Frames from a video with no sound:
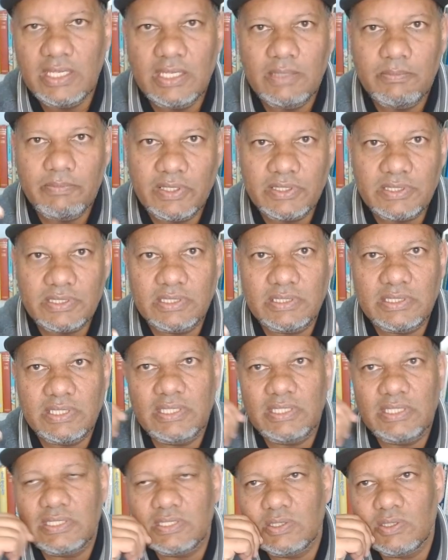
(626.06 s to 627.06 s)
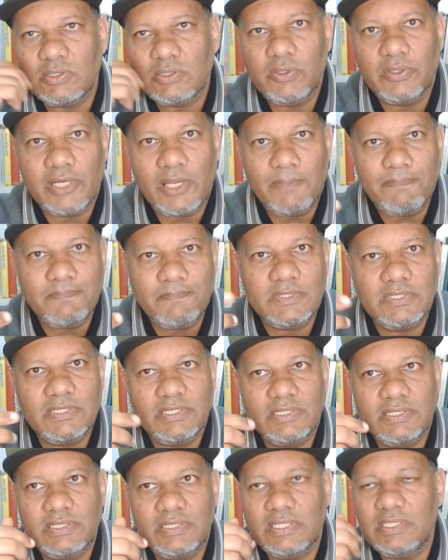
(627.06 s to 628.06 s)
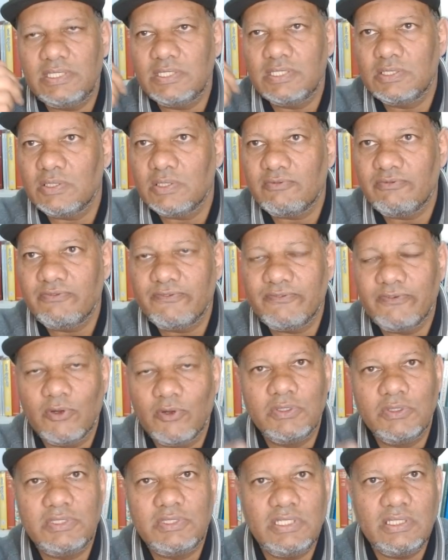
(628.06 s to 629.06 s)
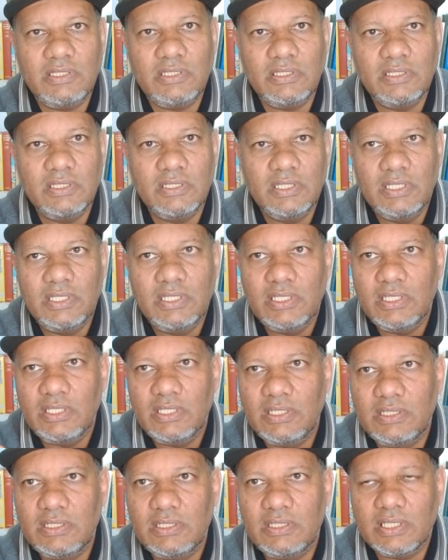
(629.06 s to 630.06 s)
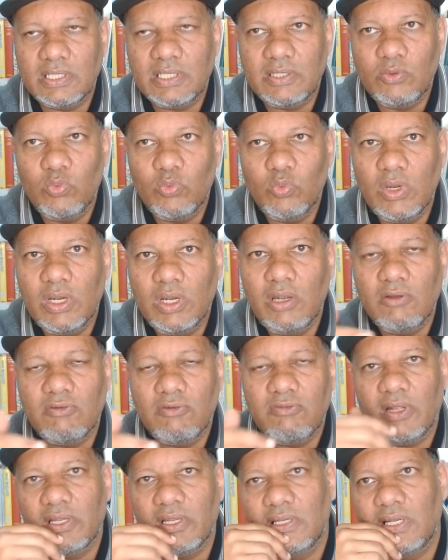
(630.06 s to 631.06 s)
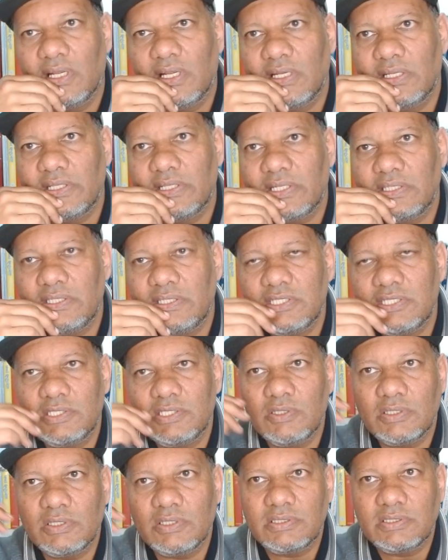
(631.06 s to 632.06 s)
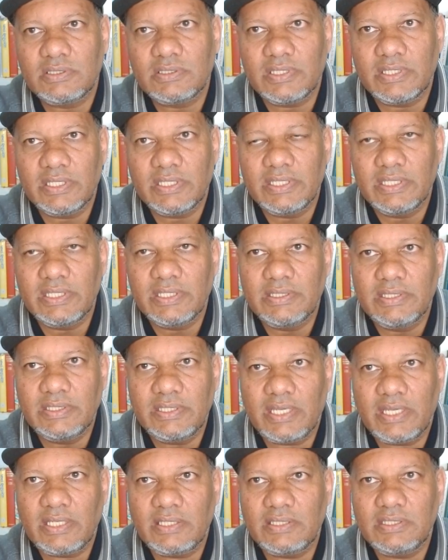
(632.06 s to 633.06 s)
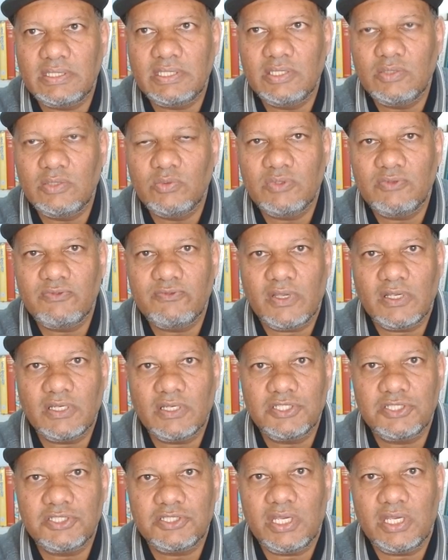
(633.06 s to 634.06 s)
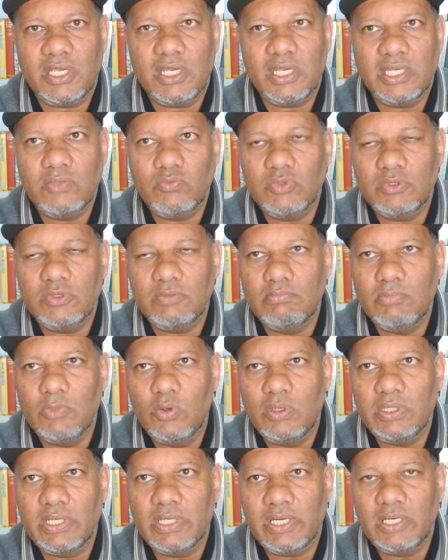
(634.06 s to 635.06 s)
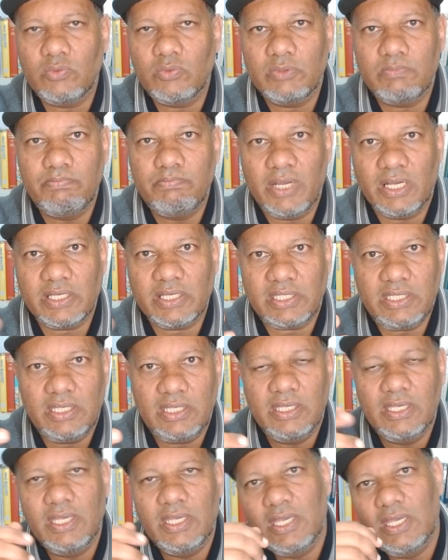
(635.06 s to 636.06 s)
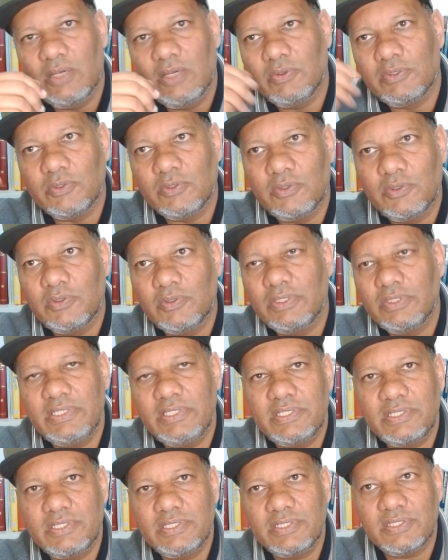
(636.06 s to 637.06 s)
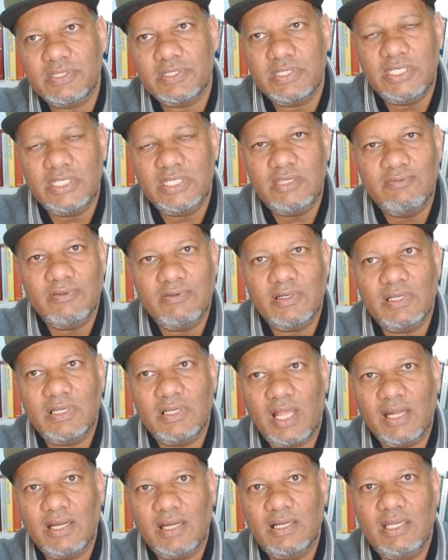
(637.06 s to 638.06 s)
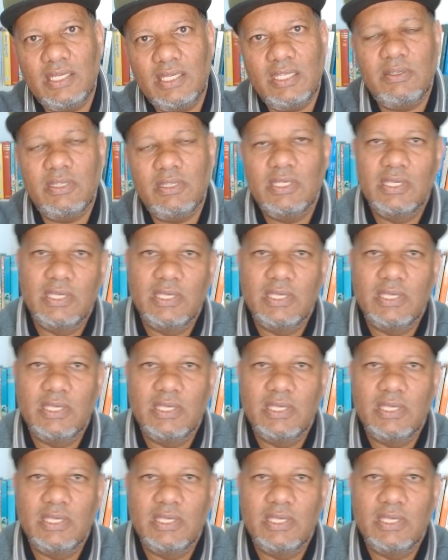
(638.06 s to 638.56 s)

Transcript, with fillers: Person that is not corrupt, that is not flaunting the will of Allah, that is not uh, acting with fahsha and with munkar and with bari, with all these evil, ugly